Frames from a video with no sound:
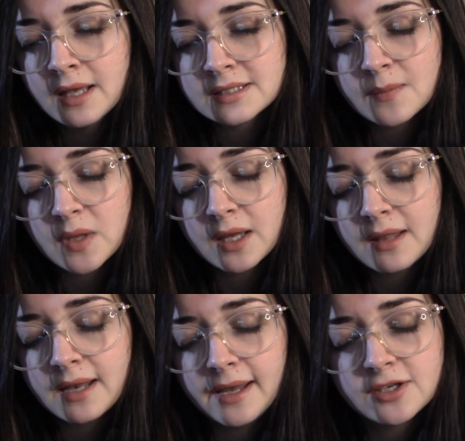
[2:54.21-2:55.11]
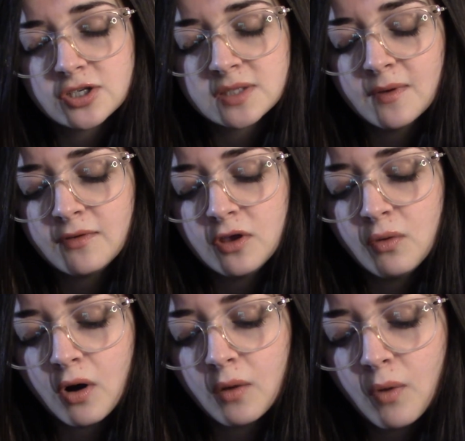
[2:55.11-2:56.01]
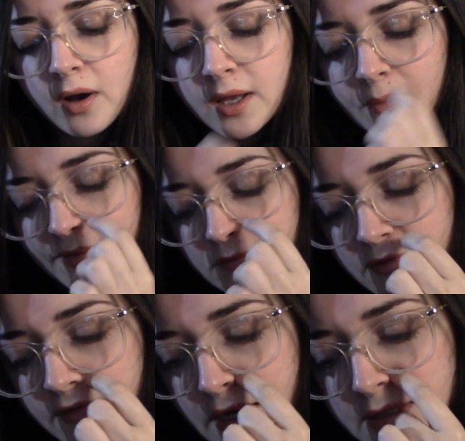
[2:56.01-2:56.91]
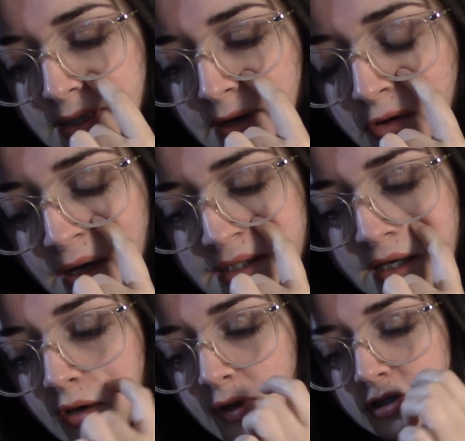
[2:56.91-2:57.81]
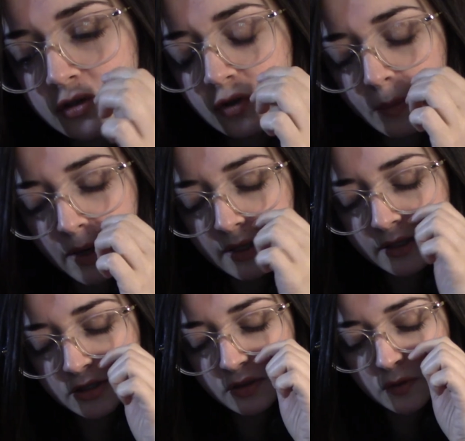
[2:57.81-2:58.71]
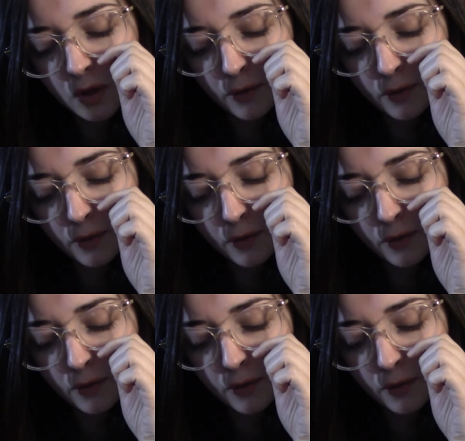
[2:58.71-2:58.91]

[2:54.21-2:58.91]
Something of that nature. Some of you are walking away from a fire sign who has ego issues or money issues,